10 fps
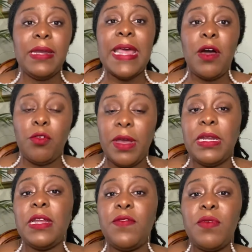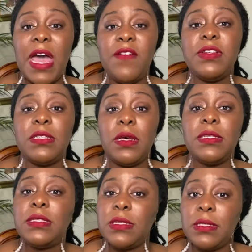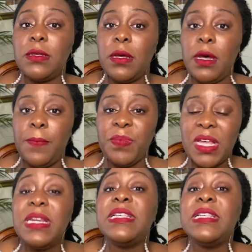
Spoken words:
Now, granted, if you have an